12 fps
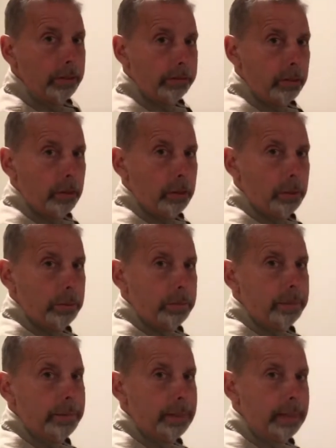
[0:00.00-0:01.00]

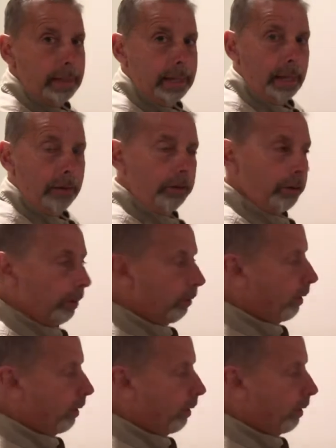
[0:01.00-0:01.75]
So the insurance